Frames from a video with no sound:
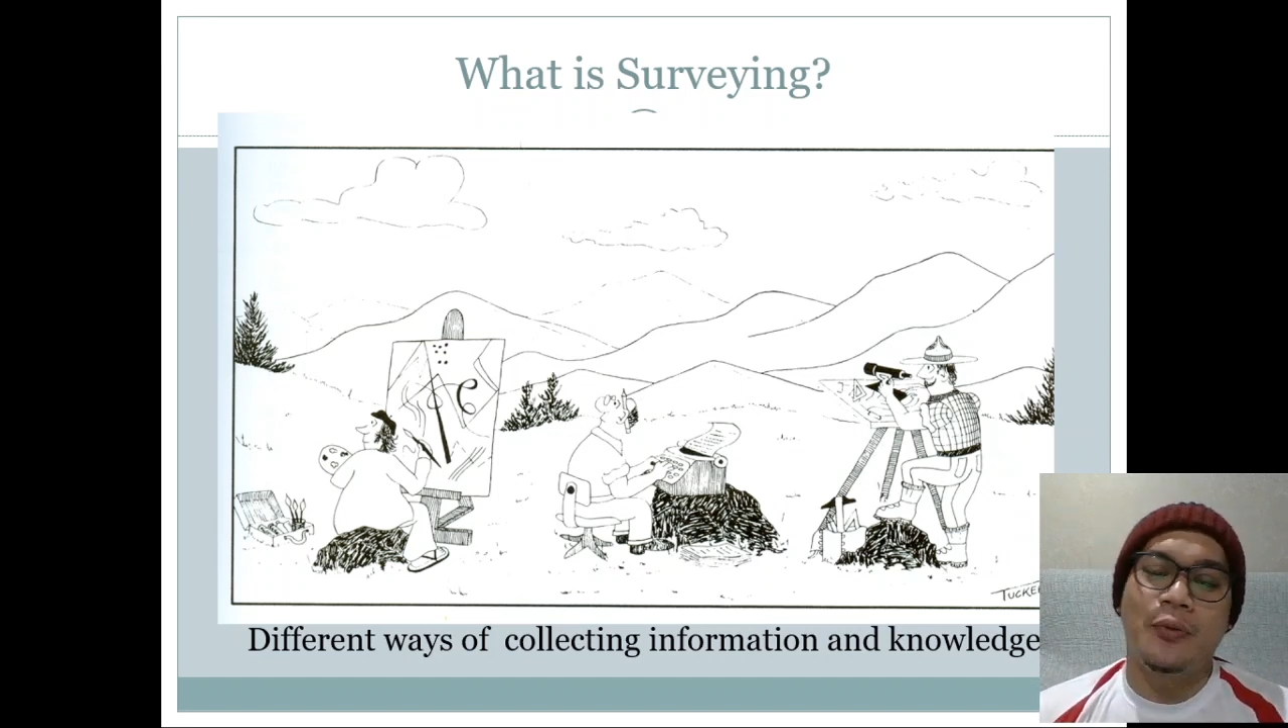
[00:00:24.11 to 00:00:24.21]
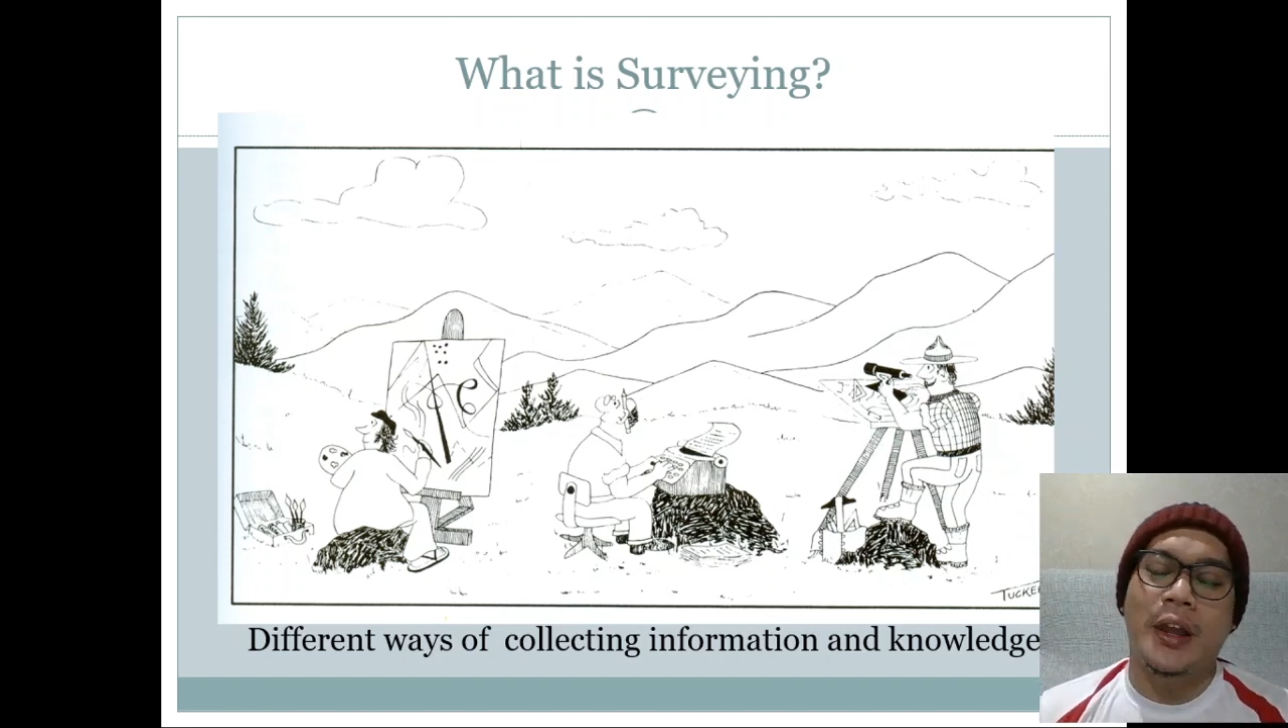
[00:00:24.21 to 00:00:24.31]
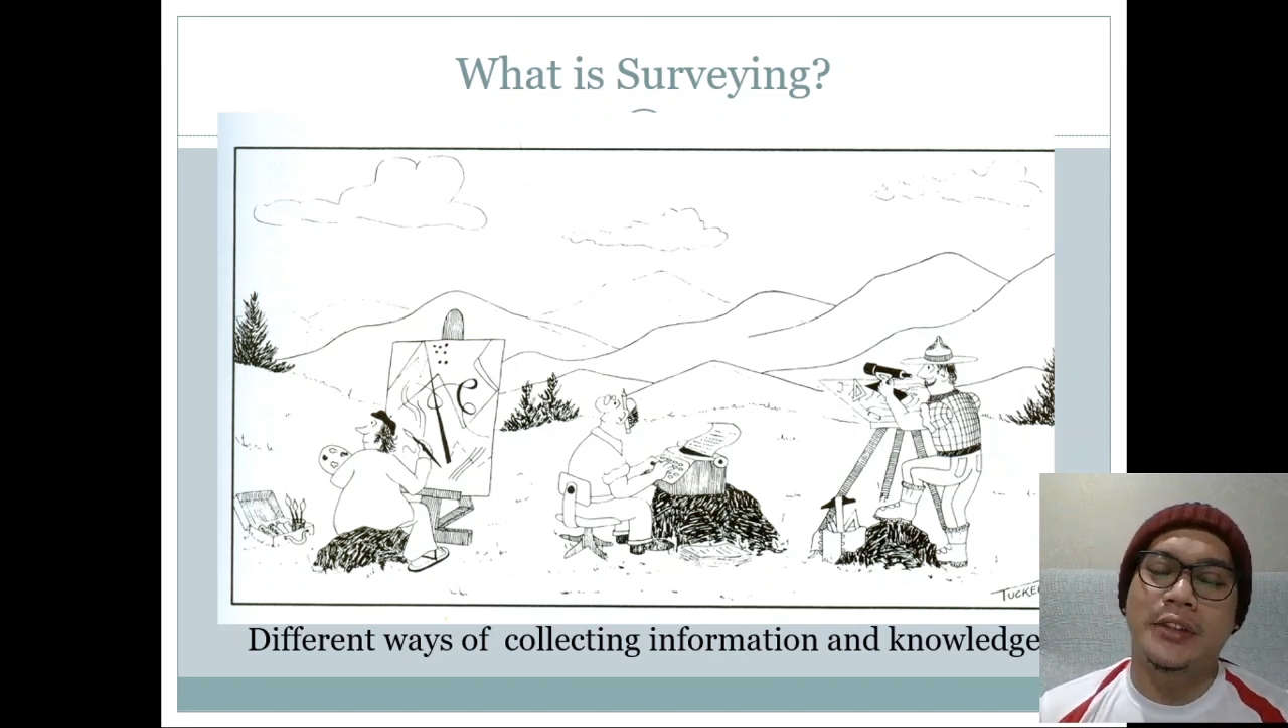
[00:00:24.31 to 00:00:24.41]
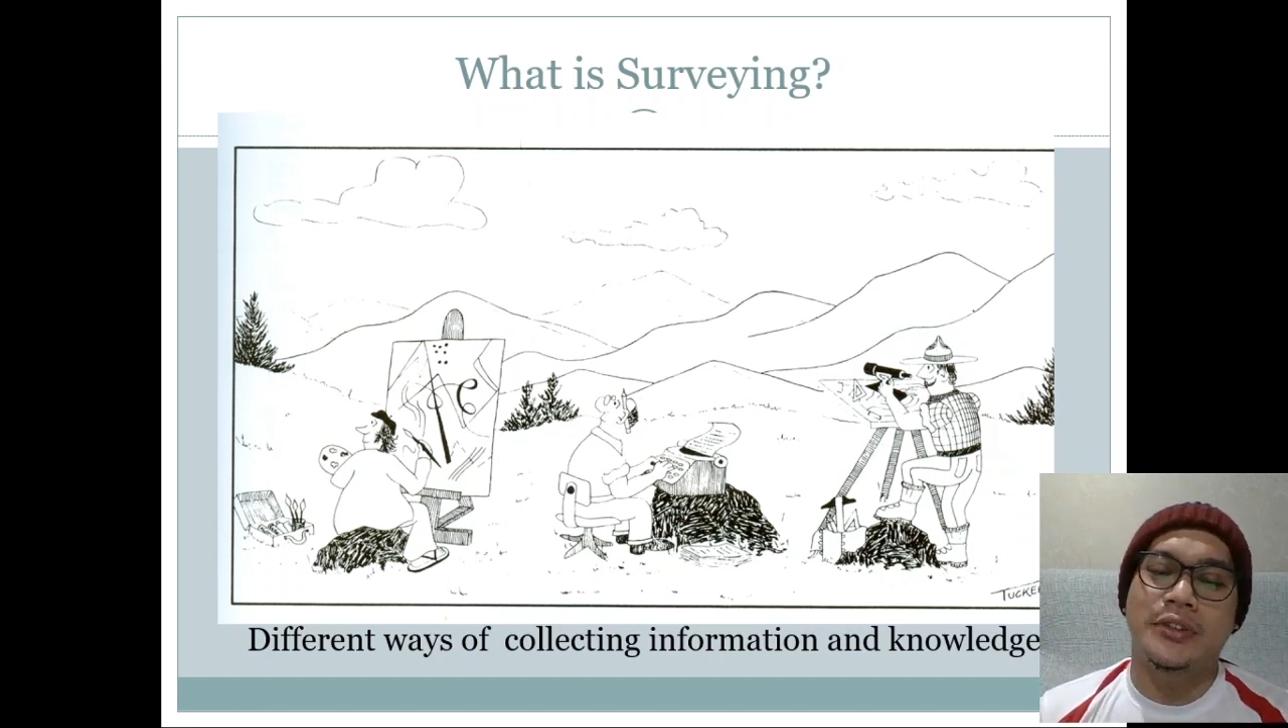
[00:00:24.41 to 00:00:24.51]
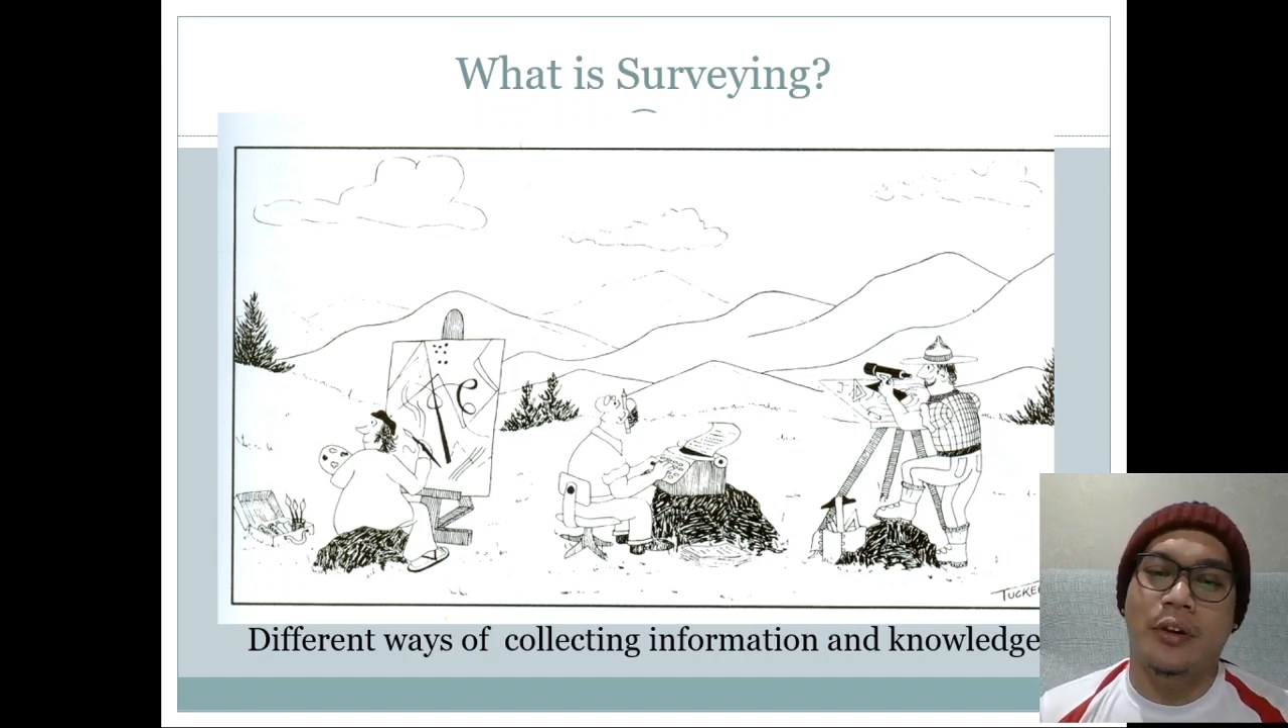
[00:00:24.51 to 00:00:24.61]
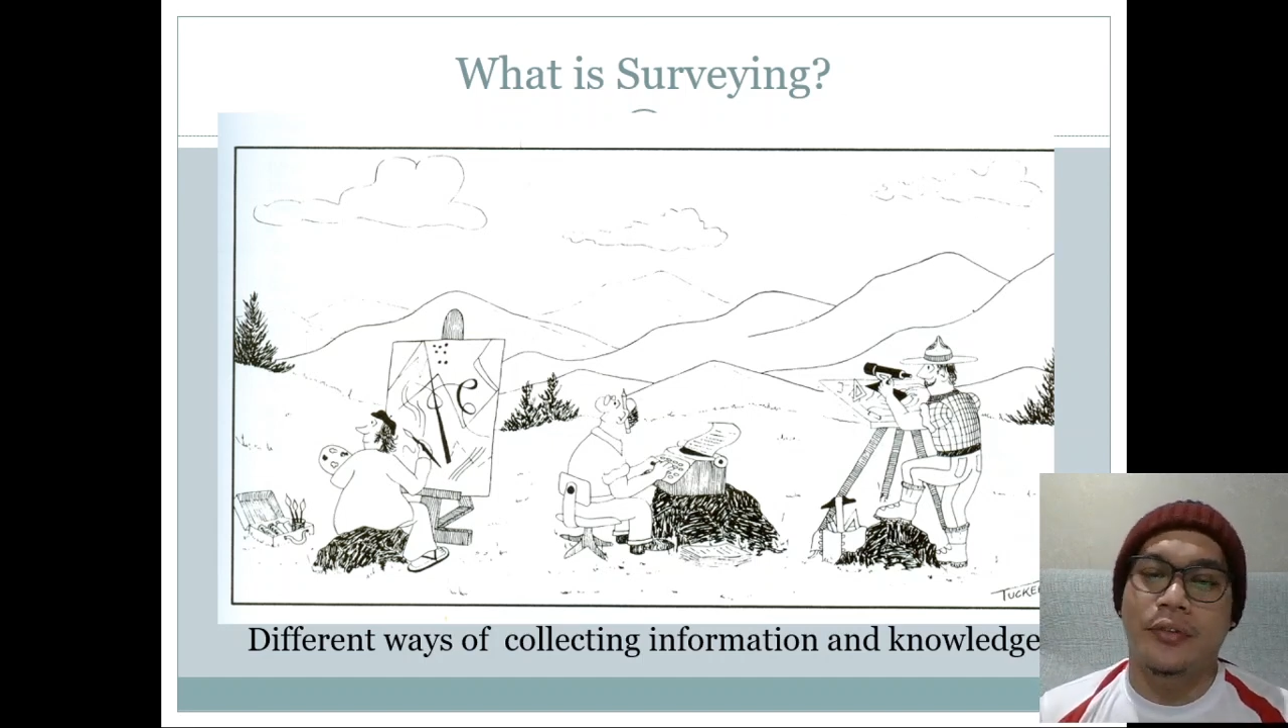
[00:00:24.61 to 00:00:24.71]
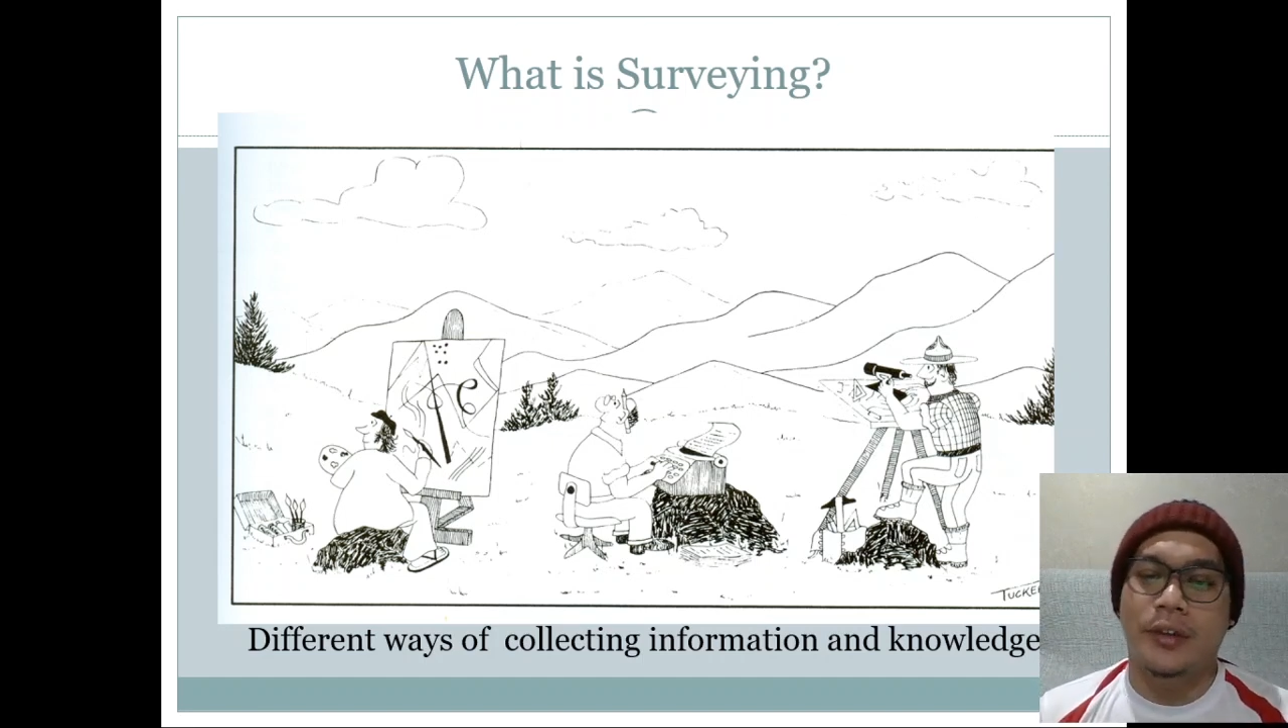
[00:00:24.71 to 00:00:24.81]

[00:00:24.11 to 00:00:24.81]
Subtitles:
ways of